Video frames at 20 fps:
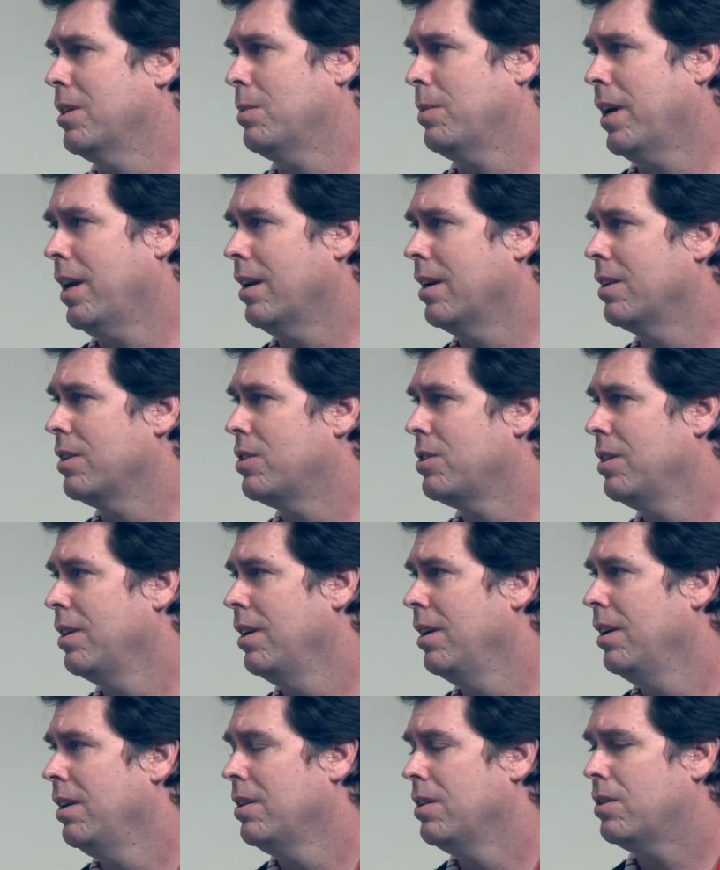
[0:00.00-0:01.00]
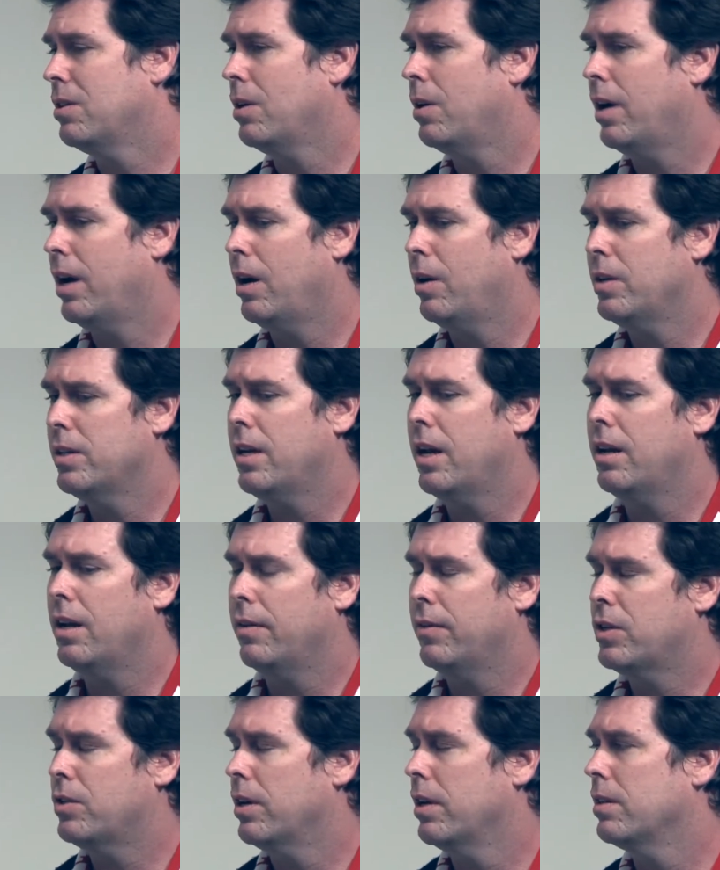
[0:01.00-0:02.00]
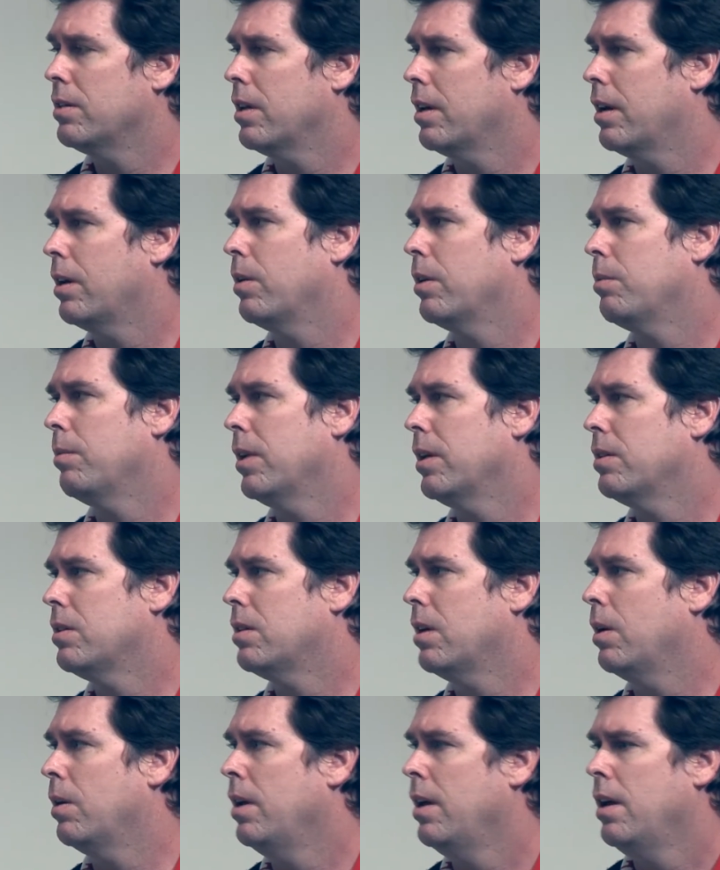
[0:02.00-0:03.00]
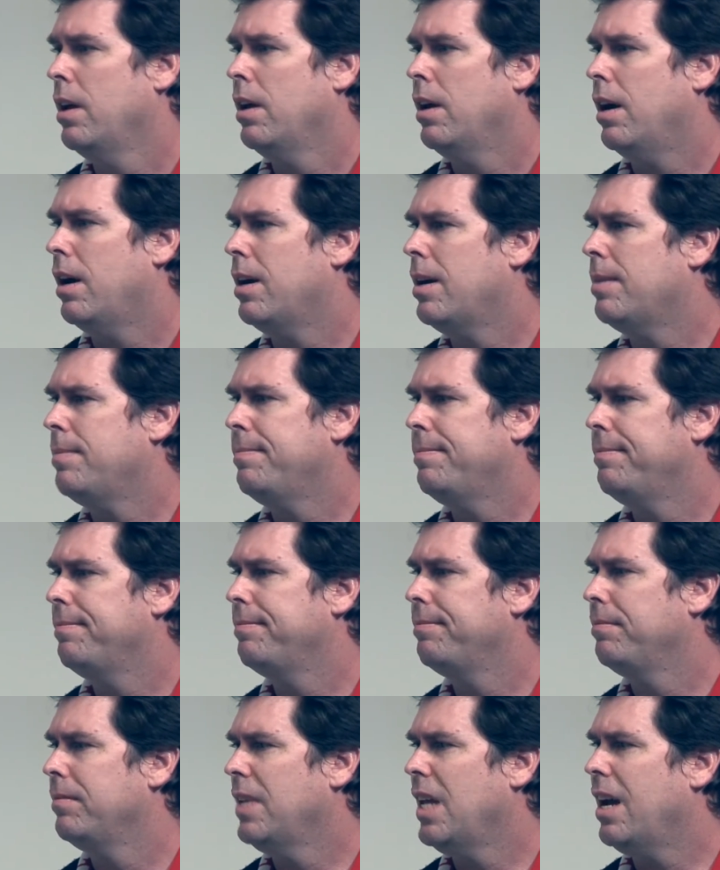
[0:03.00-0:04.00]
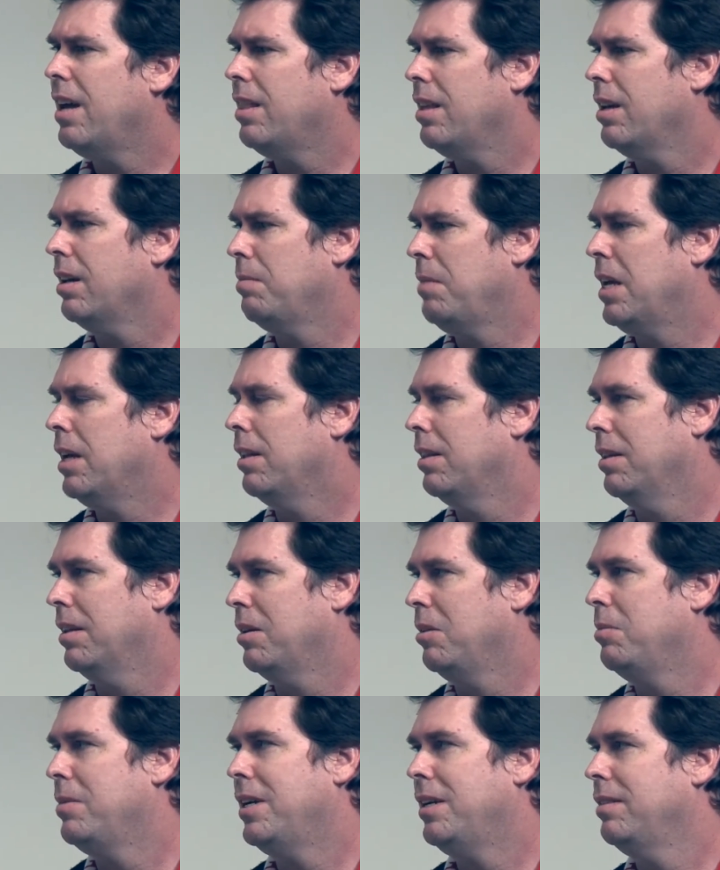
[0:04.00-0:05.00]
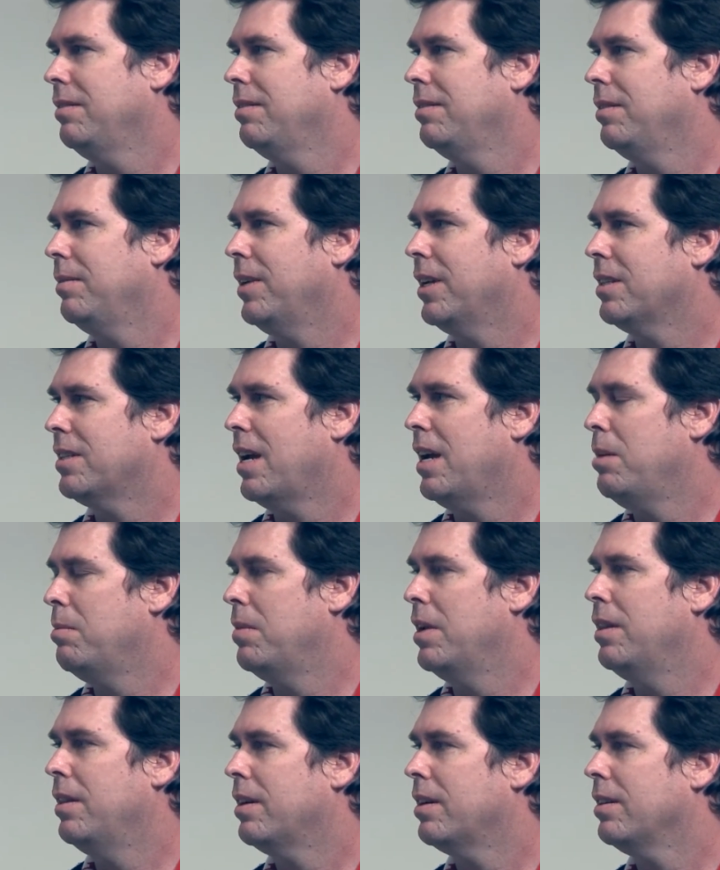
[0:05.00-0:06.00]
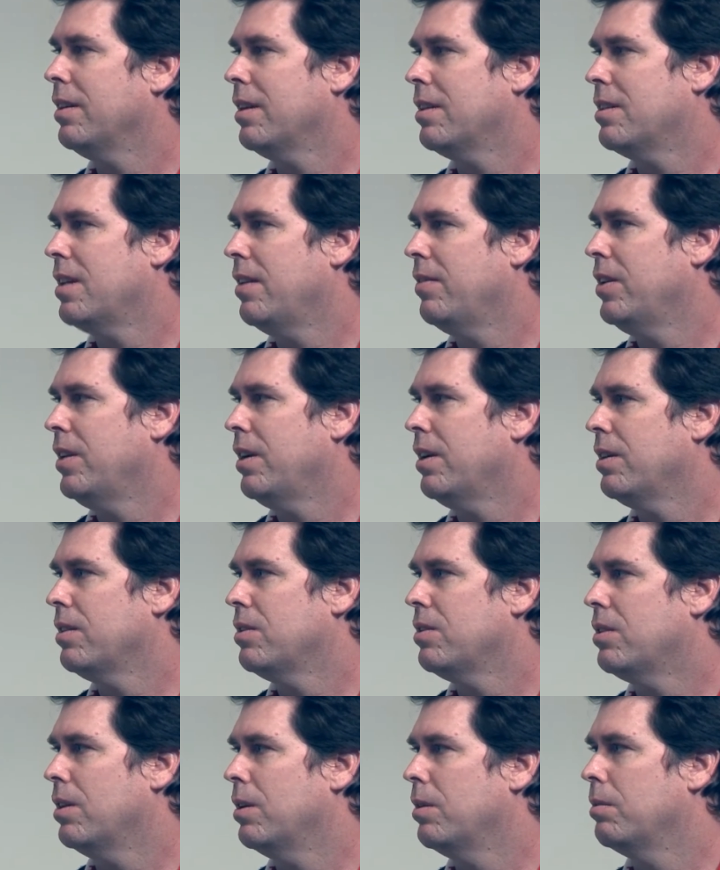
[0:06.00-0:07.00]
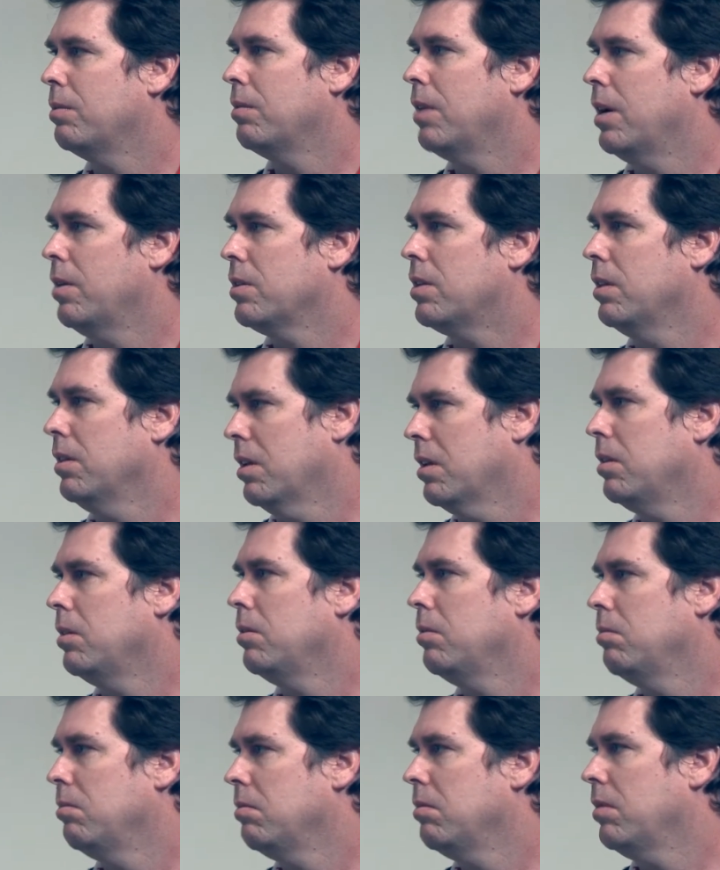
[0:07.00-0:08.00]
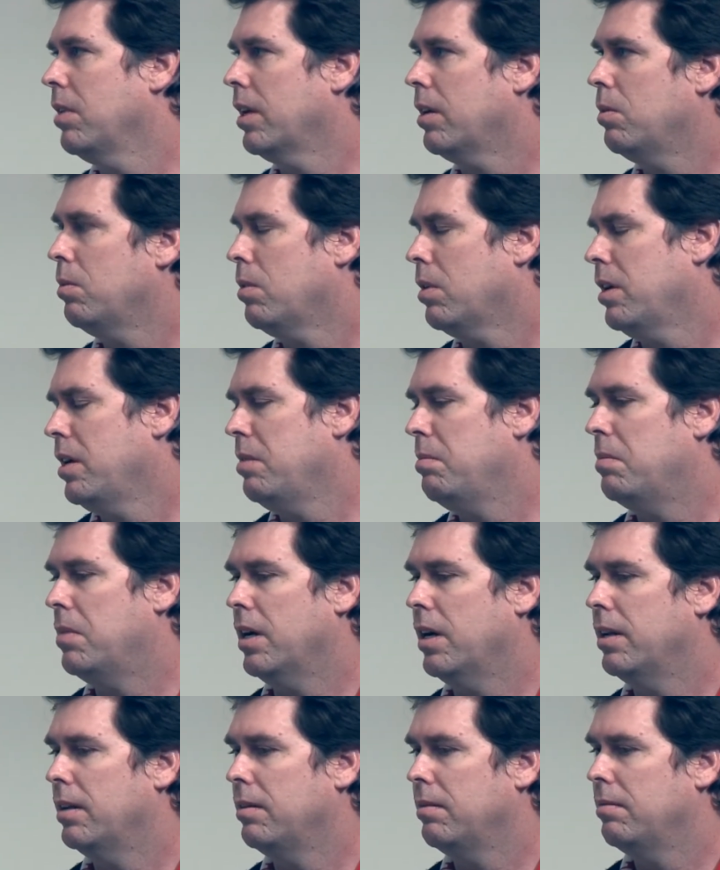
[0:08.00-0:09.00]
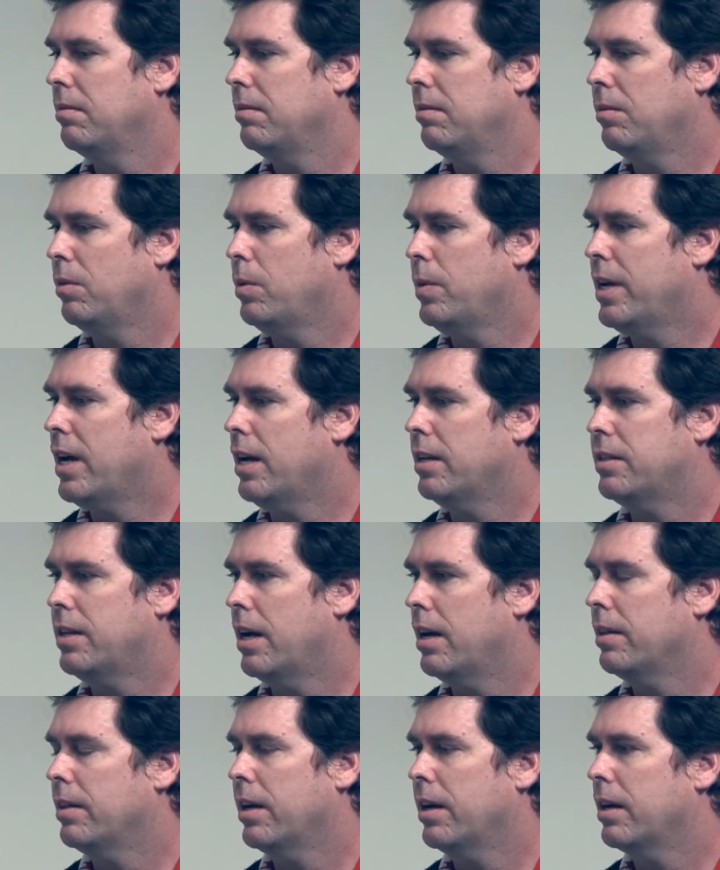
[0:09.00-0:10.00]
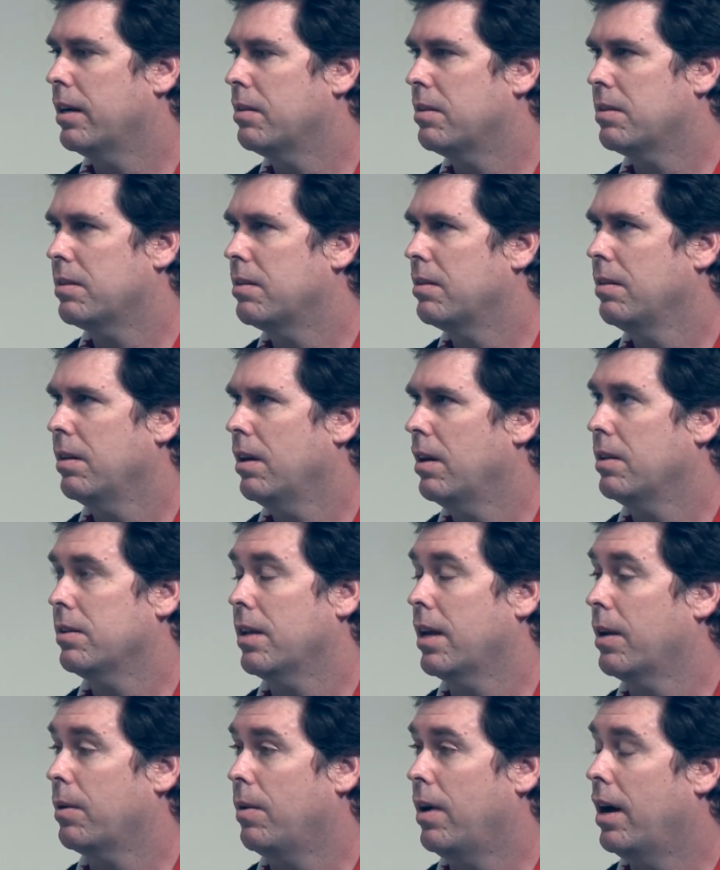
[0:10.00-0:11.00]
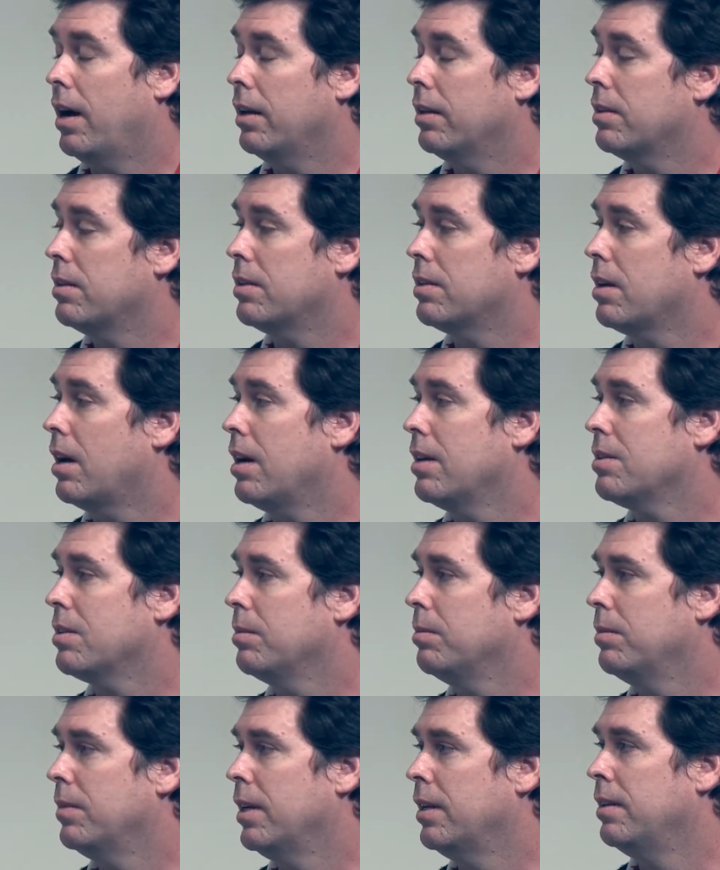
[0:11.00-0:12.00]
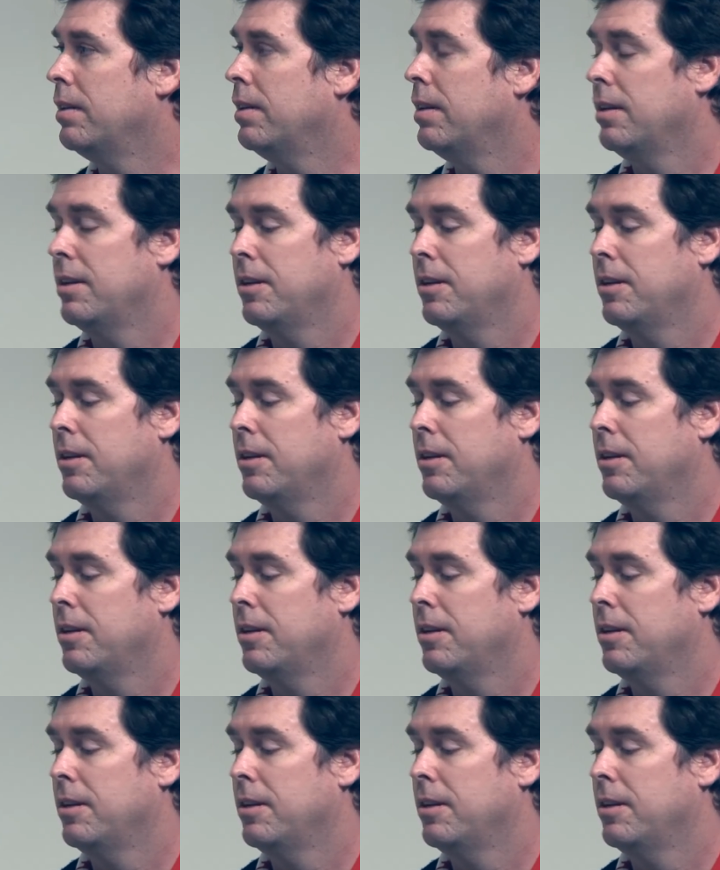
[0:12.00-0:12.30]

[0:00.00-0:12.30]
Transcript: Spanish, so I always had to have a translator with me. So yeah, I think it mean a little bit. I mean, because I hadn't been there in 7 years, so I was a little worried. But when we got down there, I was like, wow, this is awesome, and